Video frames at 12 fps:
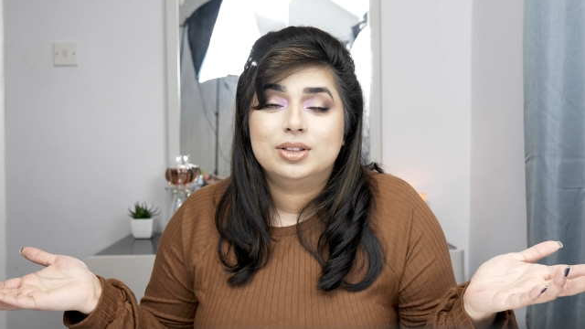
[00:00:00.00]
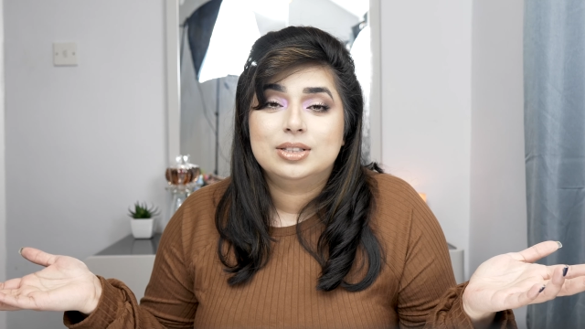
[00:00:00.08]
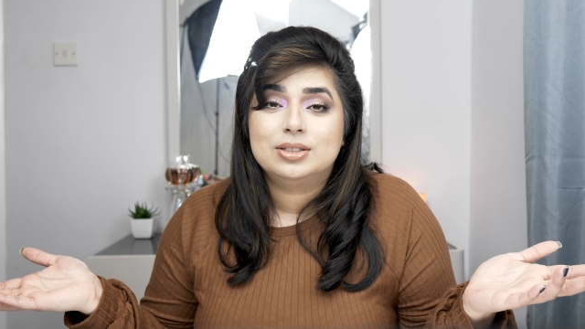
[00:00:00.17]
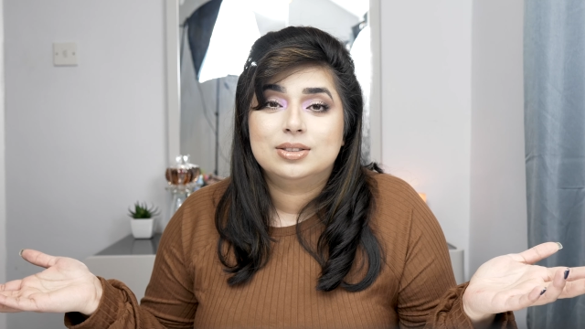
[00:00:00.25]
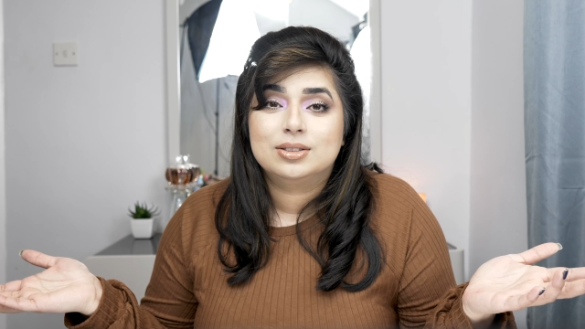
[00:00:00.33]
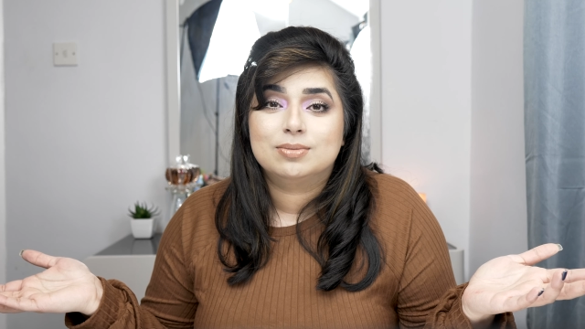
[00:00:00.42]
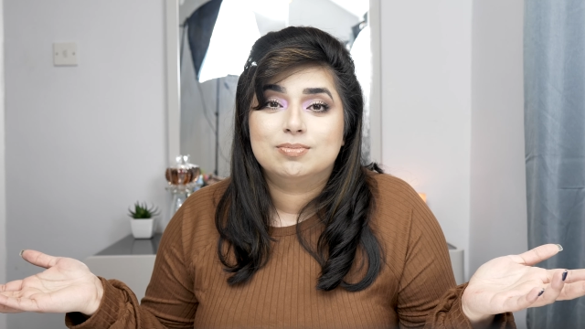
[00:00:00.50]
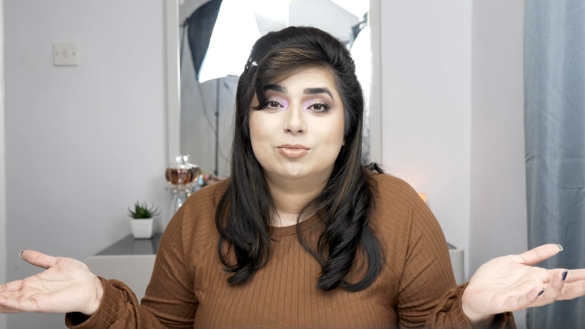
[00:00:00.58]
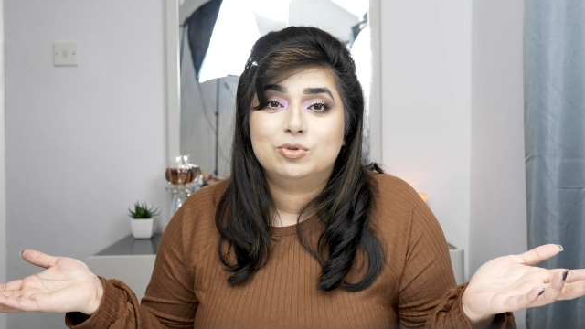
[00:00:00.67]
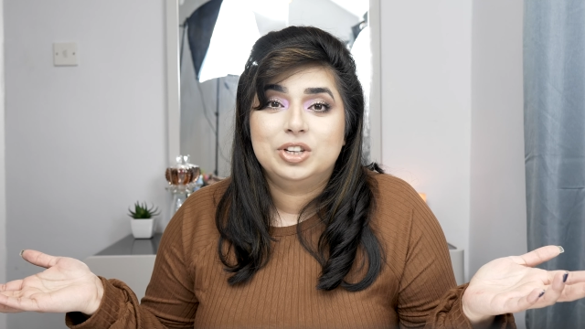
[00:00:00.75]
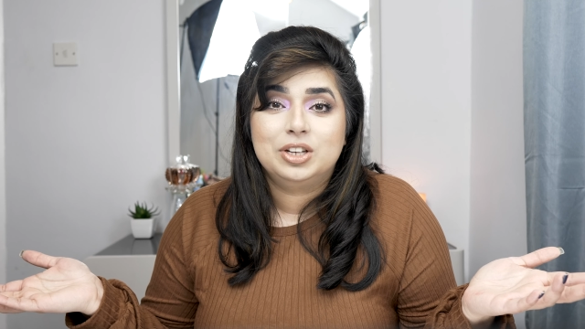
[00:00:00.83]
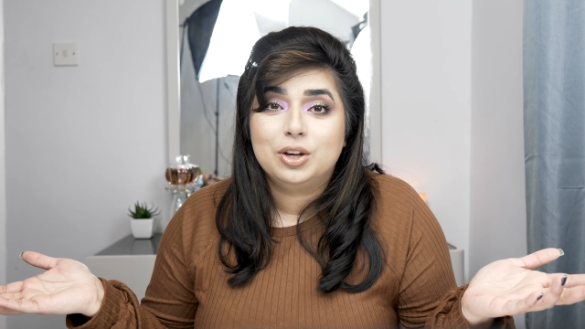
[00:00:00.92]
this
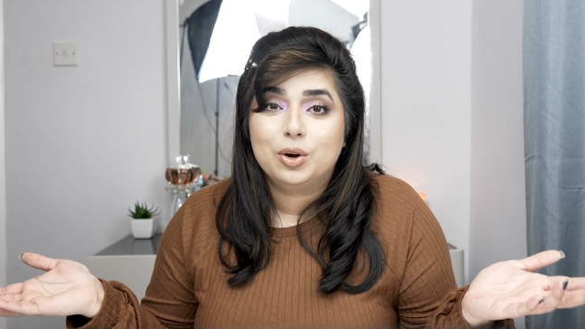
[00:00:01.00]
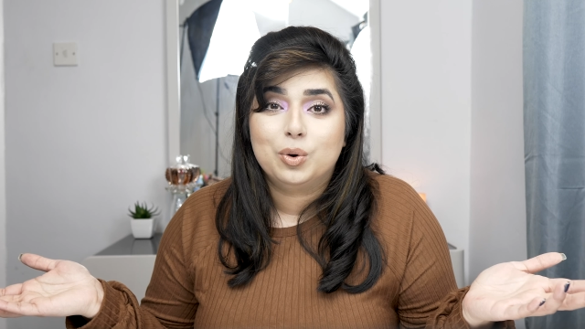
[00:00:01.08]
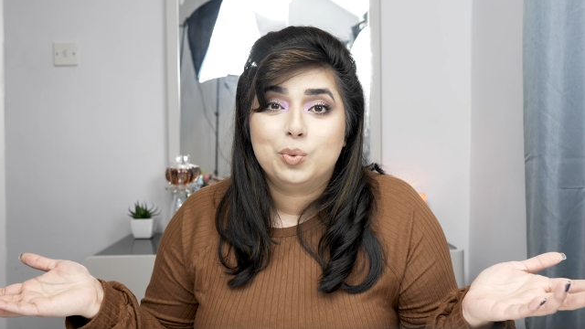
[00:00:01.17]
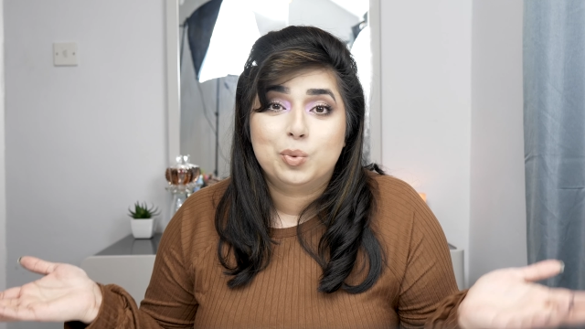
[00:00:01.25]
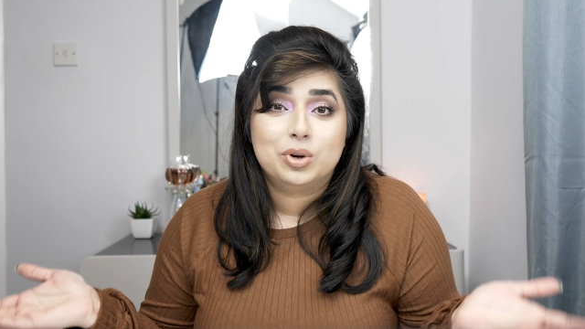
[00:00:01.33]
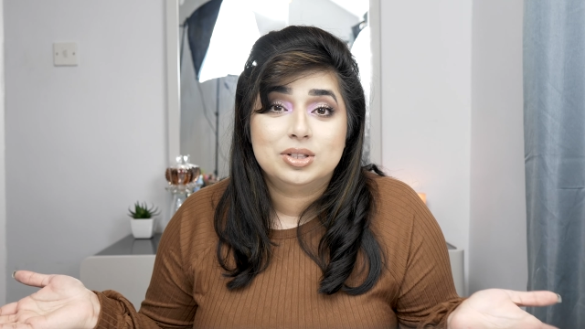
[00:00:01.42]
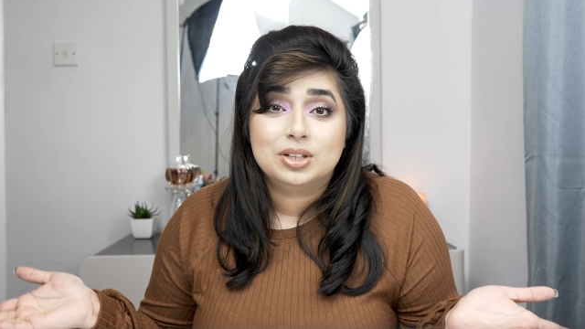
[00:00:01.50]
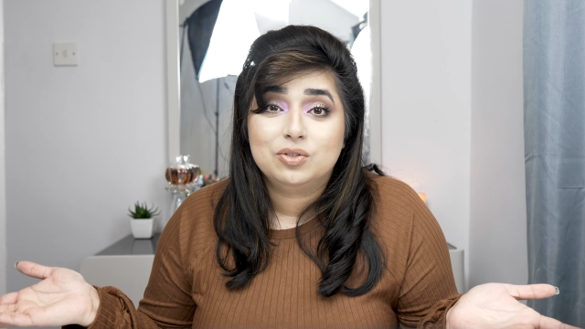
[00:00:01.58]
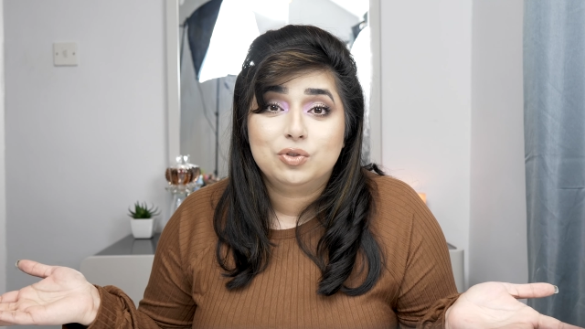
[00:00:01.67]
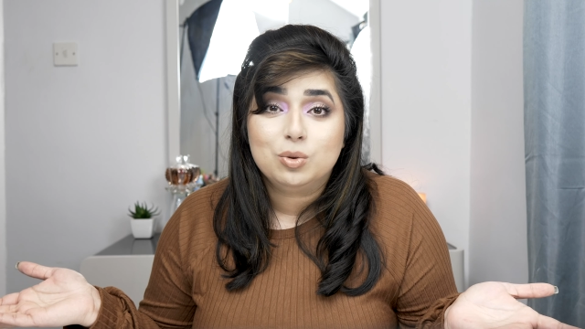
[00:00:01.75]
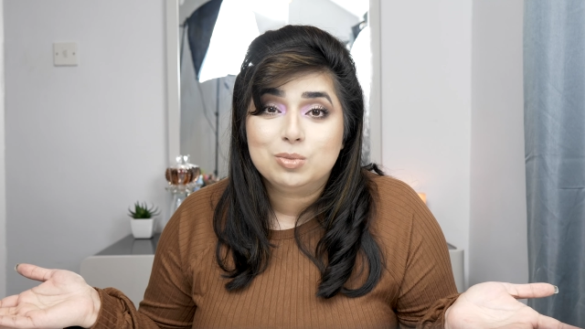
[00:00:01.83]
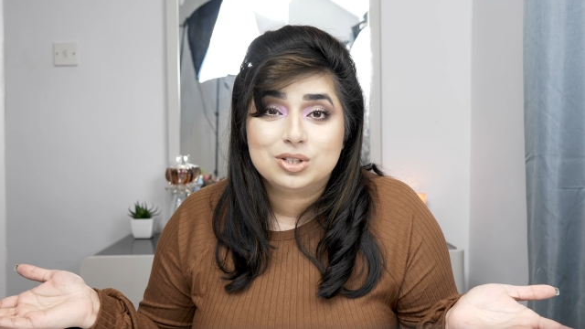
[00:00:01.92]
video was
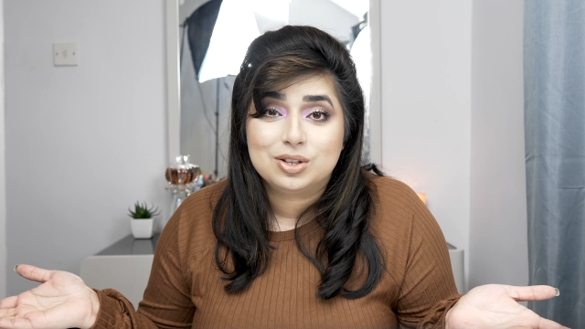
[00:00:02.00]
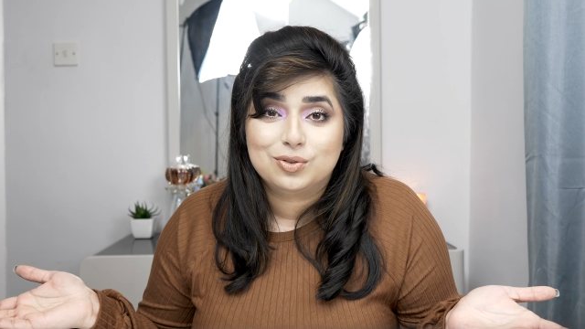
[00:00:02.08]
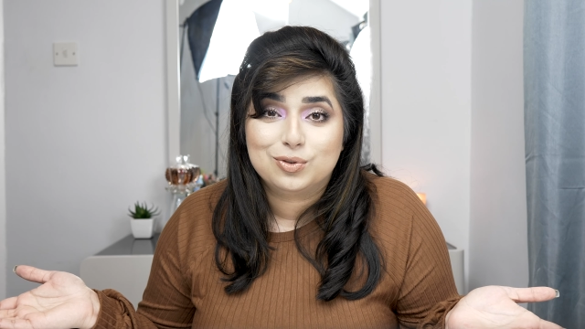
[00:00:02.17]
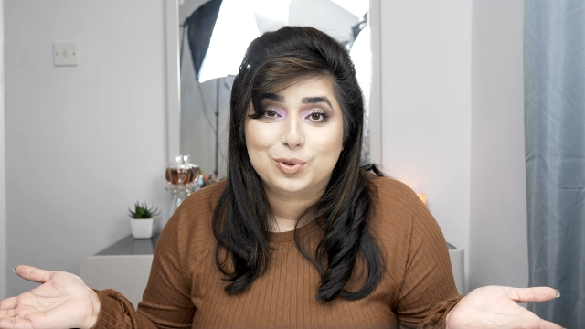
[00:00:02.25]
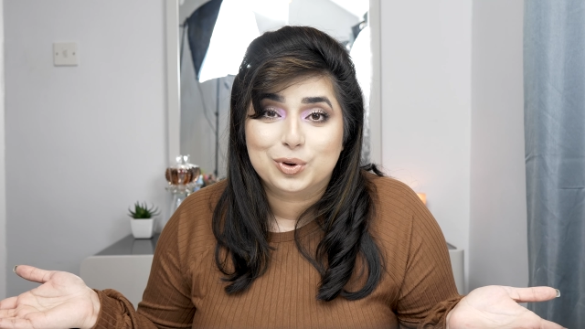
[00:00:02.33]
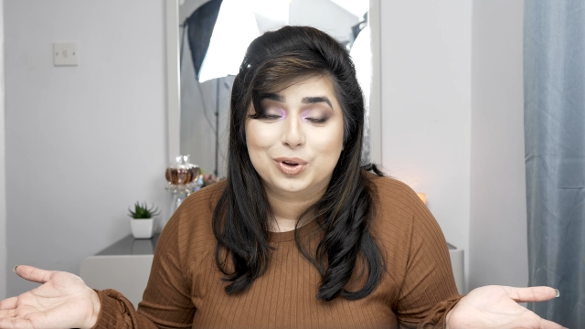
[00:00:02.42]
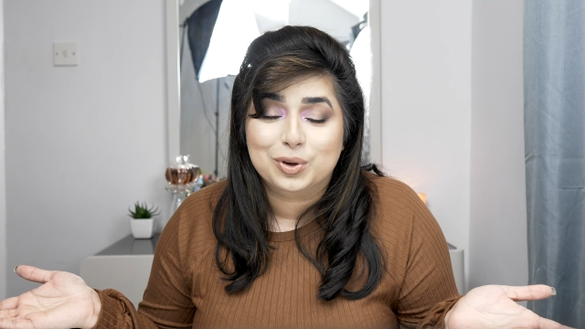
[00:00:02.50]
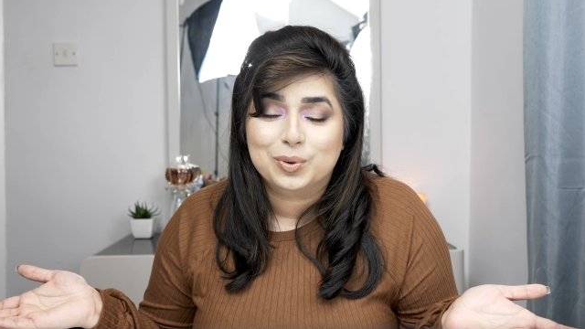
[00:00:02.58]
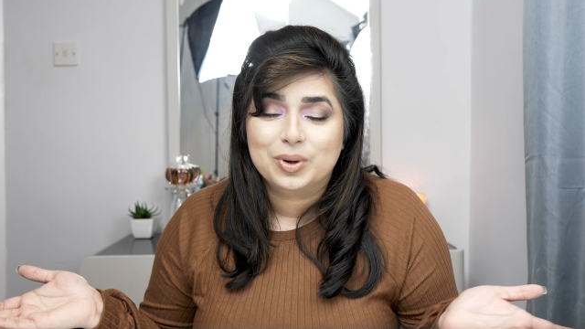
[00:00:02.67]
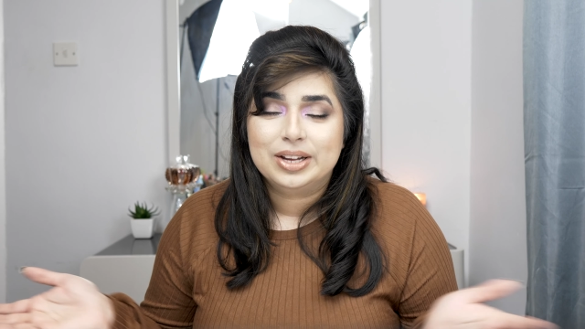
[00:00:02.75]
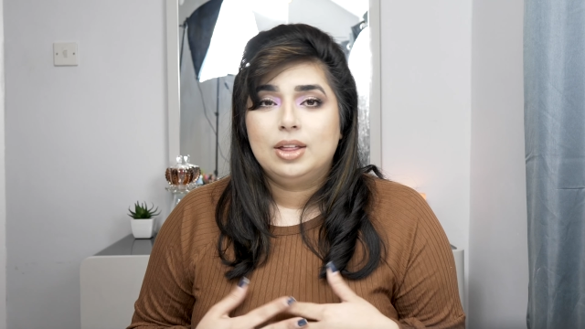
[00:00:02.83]
informative for you.